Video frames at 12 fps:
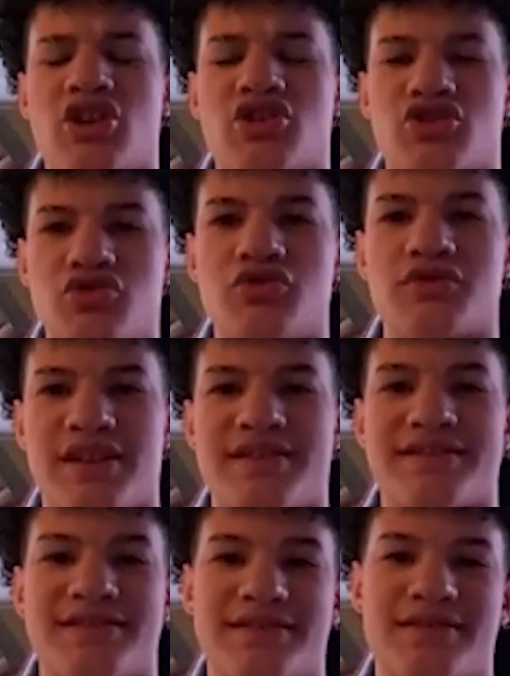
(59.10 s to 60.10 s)
or two
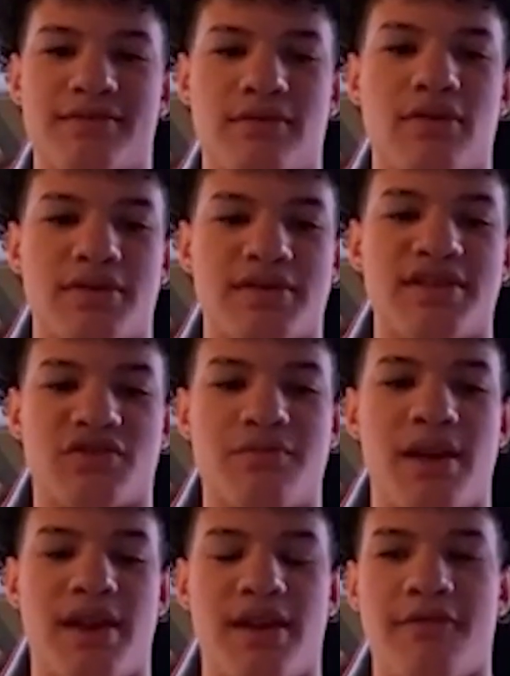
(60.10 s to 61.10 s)
since since
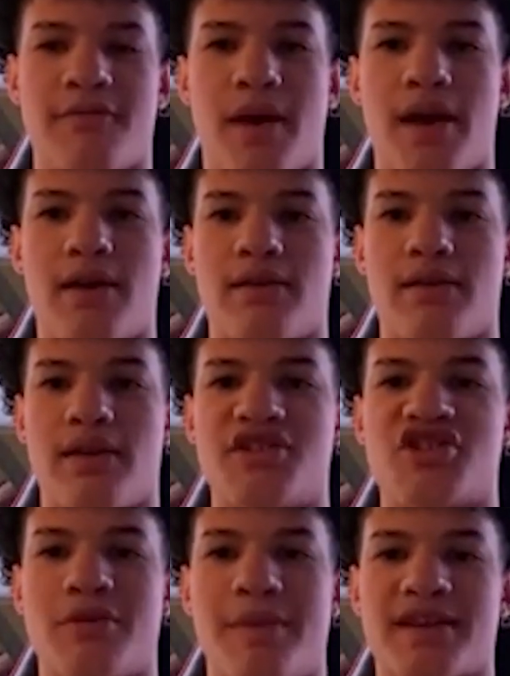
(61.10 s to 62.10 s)
me and him met
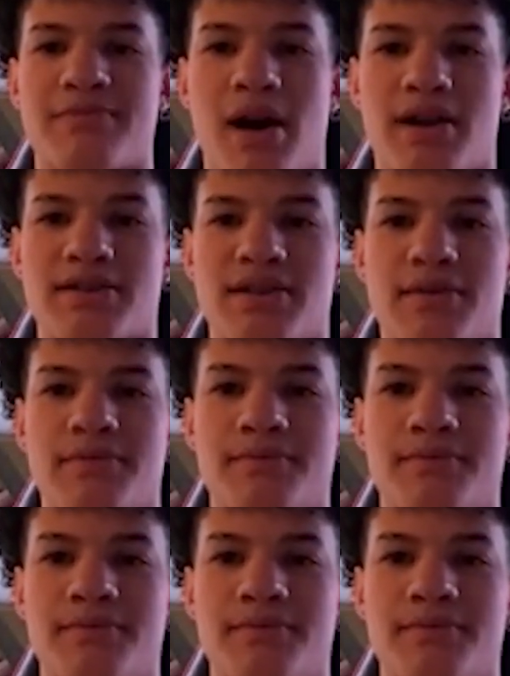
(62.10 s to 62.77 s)
in Gym X Boxing.